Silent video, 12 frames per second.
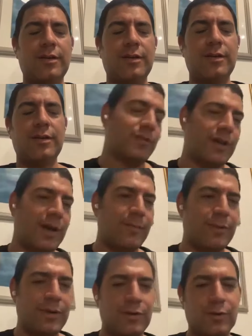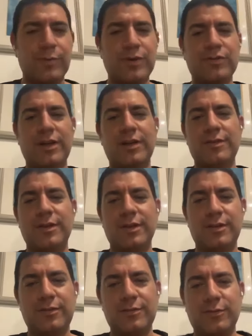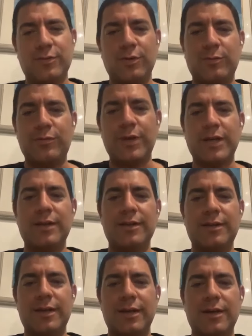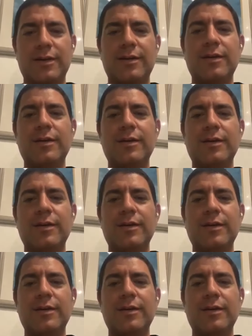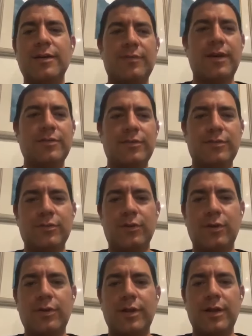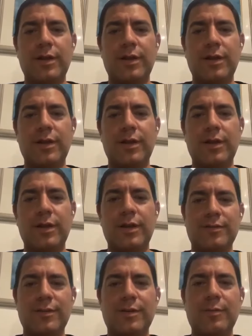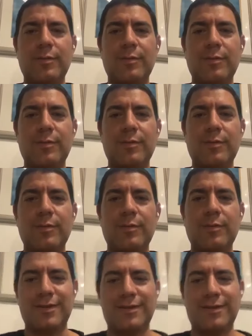there's a company commercializing. It's called Pregnantech. The device is called the Lioness. Pregnantech.